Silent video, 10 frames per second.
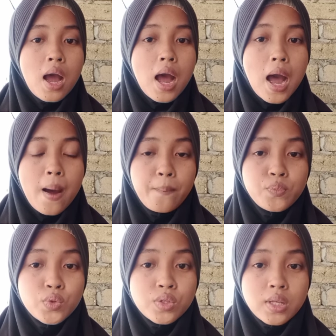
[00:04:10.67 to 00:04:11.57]
up
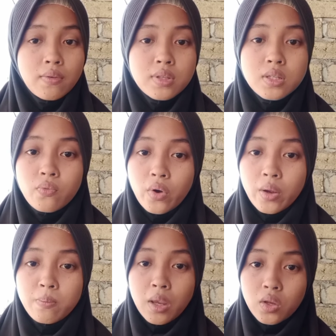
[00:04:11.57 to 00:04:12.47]
to
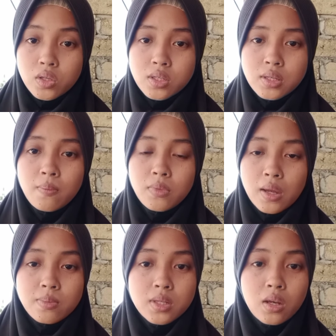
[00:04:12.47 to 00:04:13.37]
75 meters.
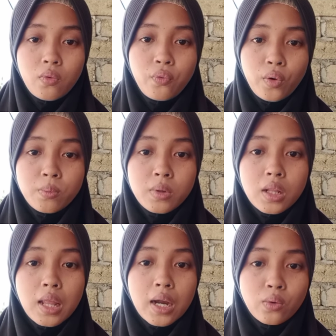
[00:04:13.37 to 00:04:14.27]
Sometimes it forms
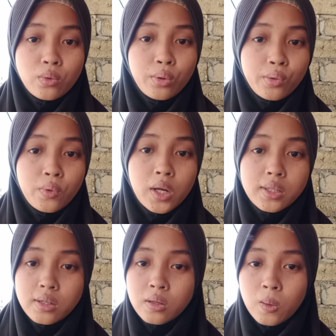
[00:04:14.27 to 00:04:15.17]
a lagoon or
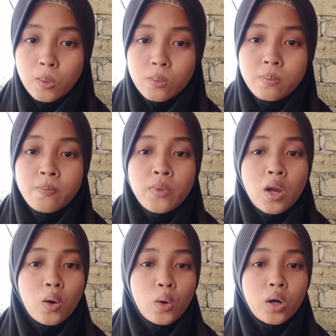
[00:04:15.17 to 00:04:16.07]
water column
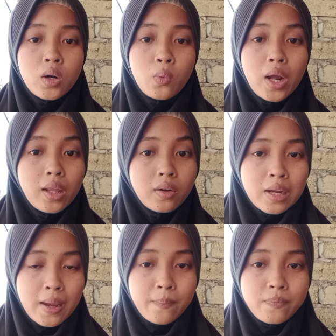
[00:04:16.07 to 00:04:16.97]
or water
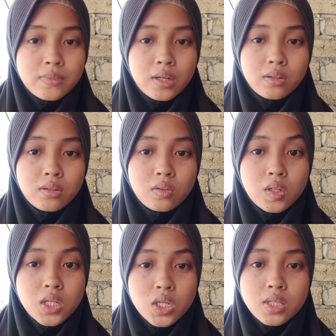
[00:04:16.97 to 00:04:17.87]
gap that
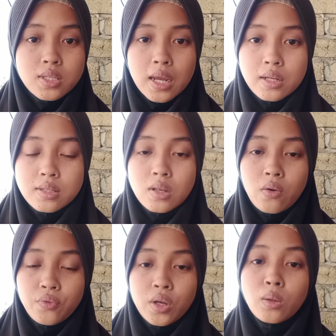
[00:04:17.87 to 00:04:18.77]
reaches tens
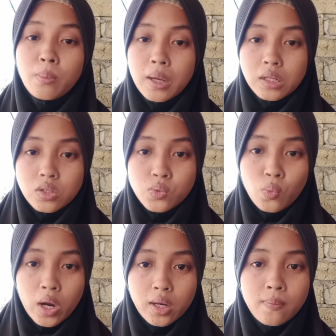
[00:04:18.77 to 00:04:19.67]
of kilometers
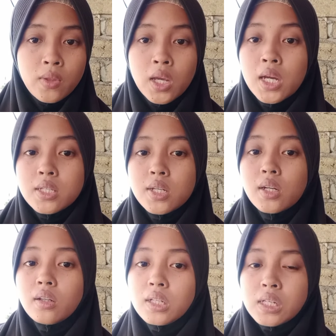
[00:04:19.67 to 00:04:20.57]
wide.
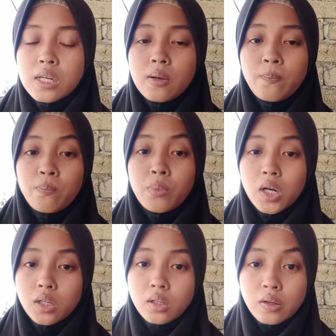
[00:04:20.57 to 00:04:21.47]
Generally,
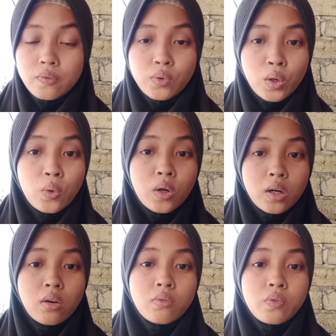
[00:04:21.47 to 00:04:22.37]
barrier reef grow
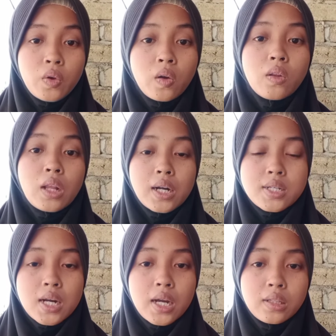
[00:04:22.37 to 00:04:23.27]
around very
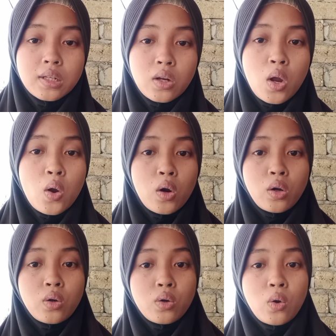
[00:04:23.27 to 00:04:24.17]
large islands
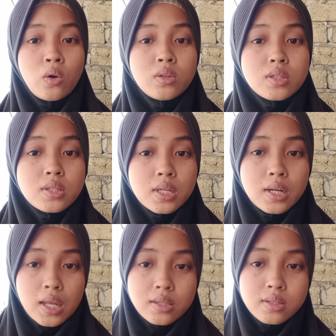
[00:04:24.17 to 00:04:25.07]
or
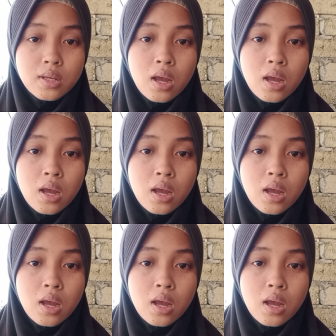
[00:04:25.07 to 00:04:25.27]
continents